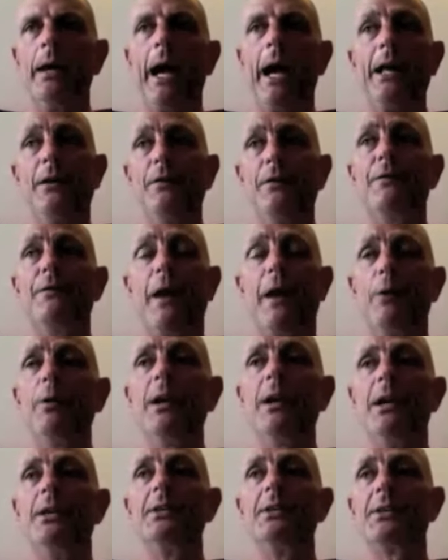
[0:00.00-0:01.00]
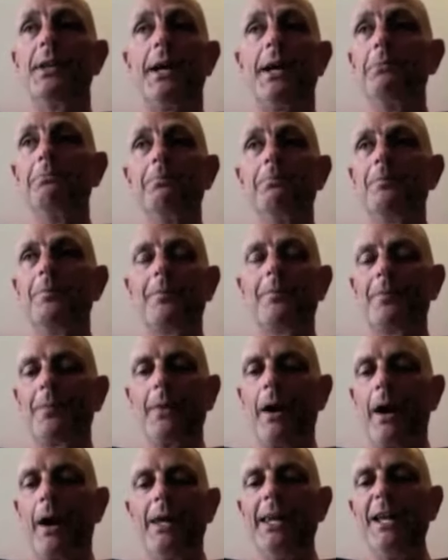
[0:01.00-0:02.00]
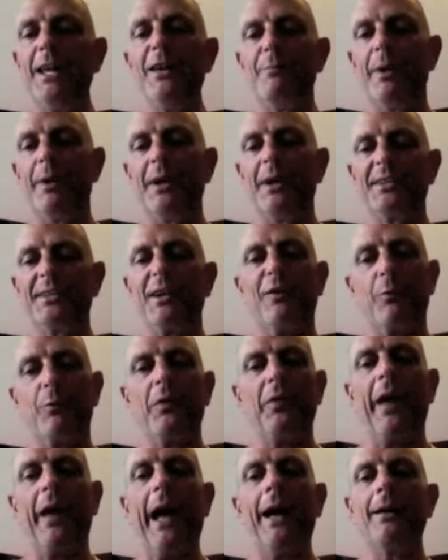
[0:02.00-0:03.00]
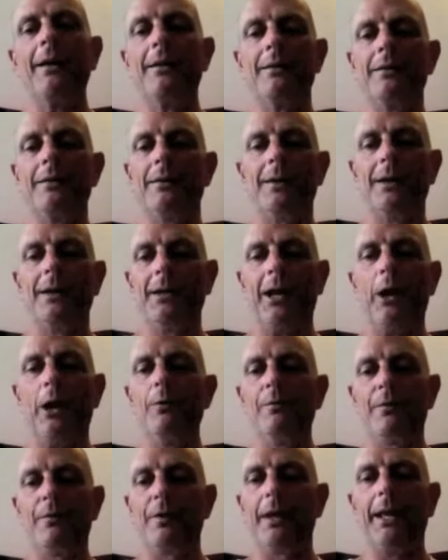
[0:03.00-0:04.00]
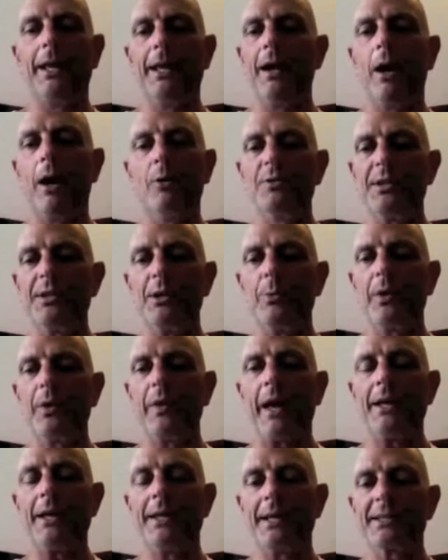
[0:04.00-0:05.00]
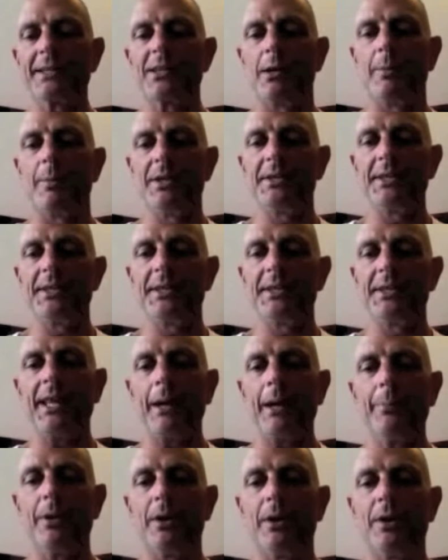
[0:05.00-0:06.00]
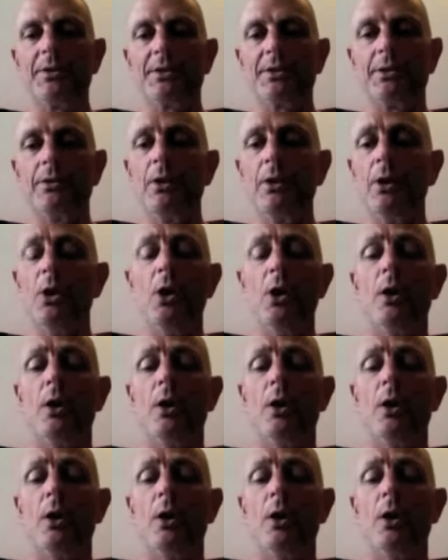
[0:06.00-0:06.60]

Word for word: And if there is, then I leave myself with that and hopefully I'll deal with that next time I see that person.